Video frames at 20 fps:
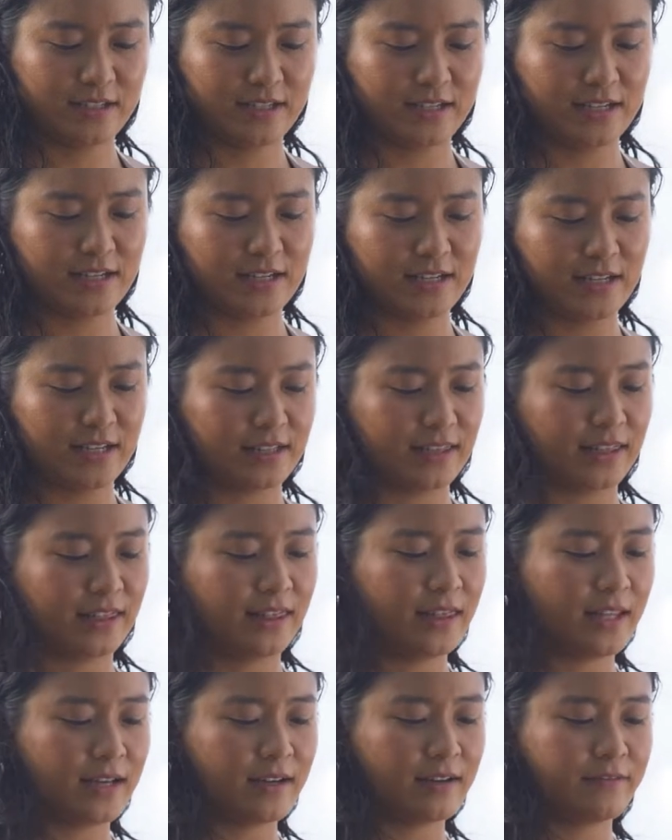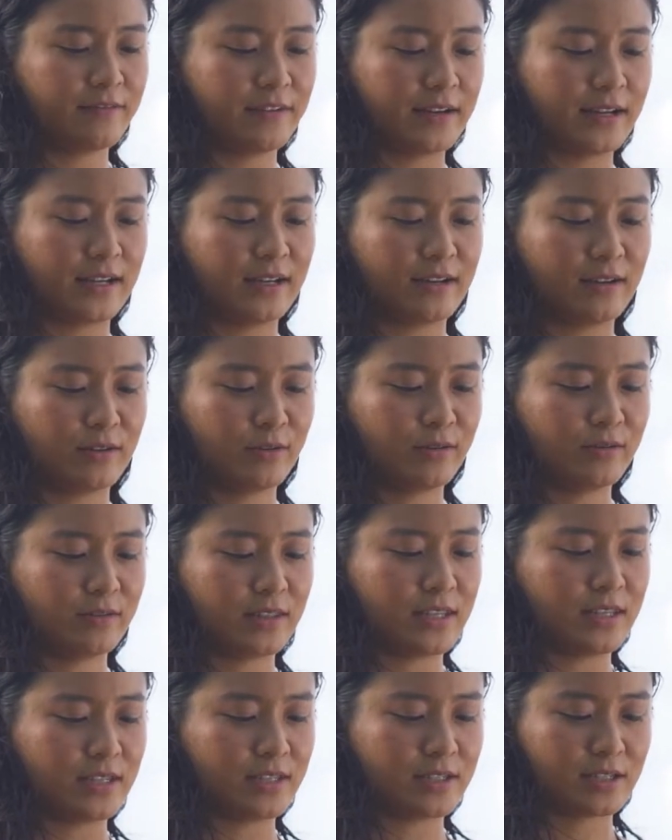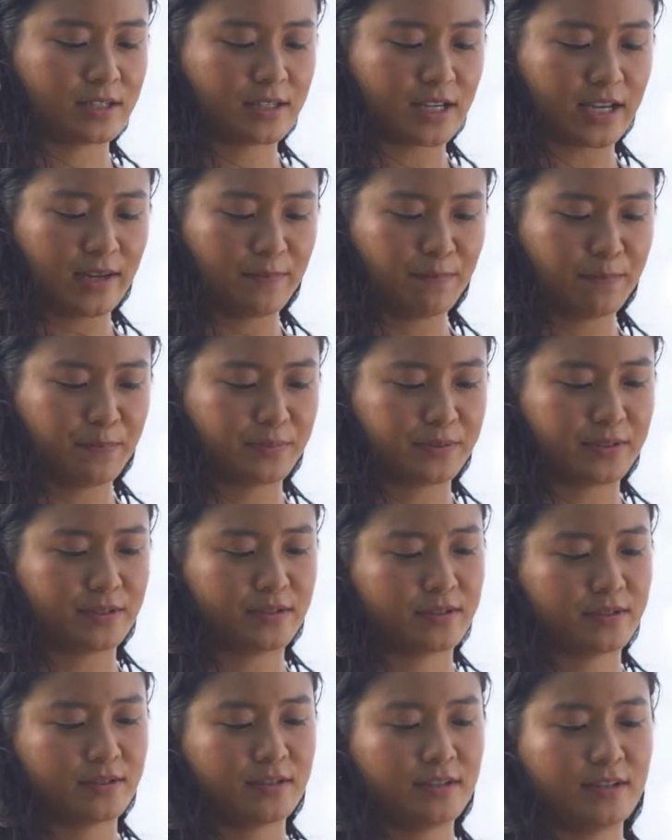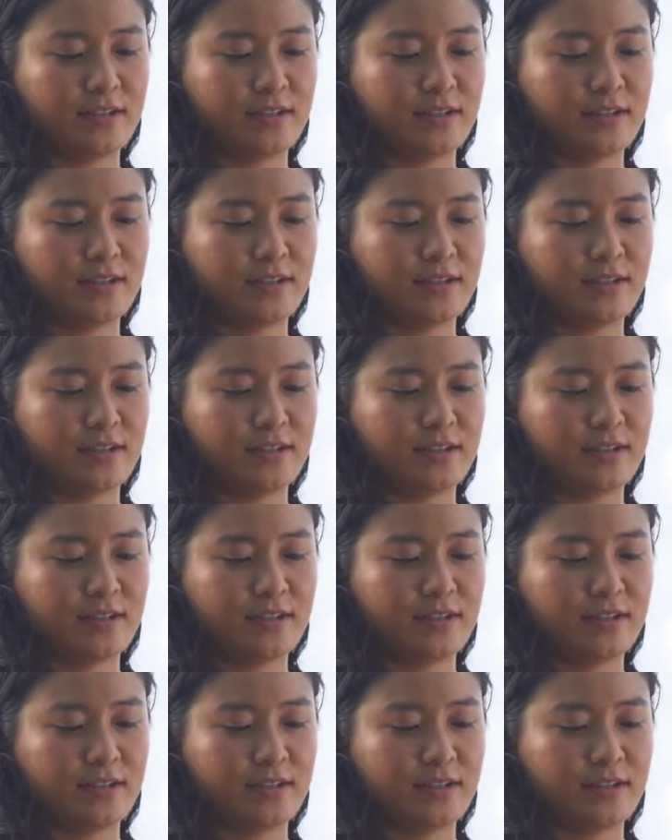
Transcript: And I love how these types